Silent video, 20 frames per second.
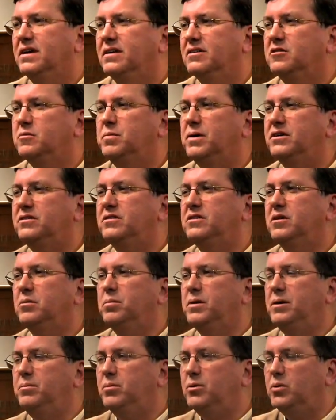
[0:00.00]
especially to
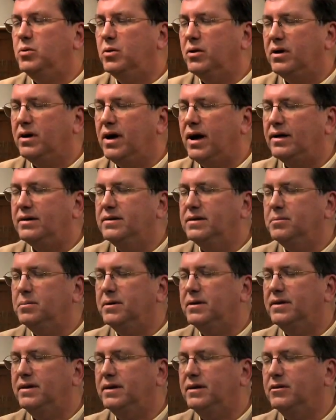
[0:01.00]
people who are not
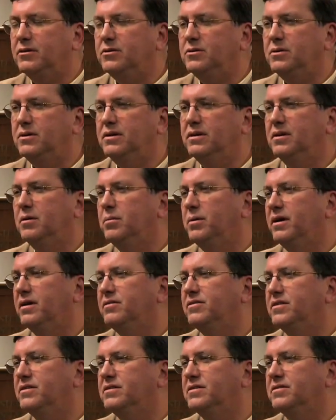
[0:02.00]
typically included in the
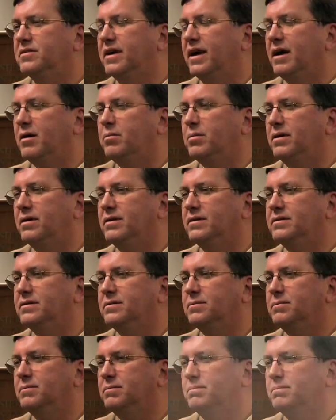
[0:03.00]
benefits of capitalism.